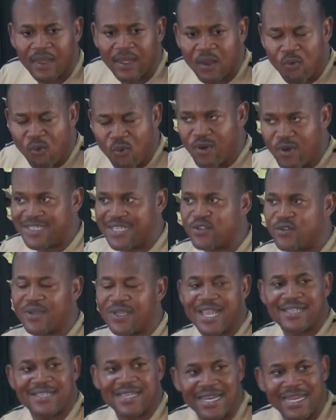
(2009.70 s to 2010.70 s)
We wanted to
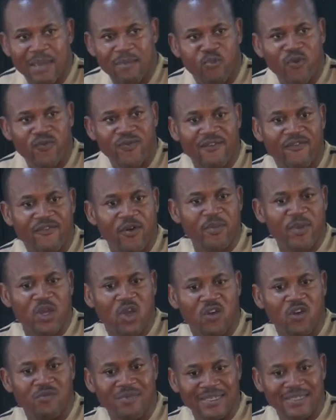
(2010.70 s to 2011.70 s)
get an approval from the
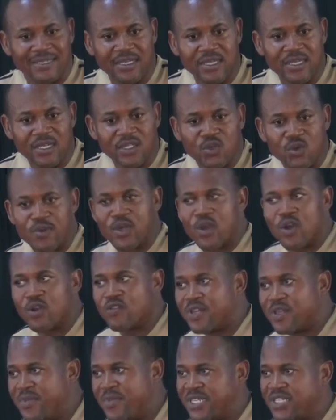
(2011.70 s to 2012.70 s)
government. So we got to
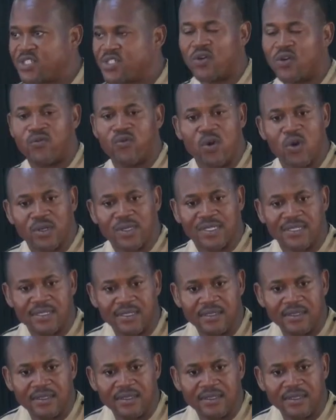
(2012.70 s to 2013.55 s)
the Ministry of Works.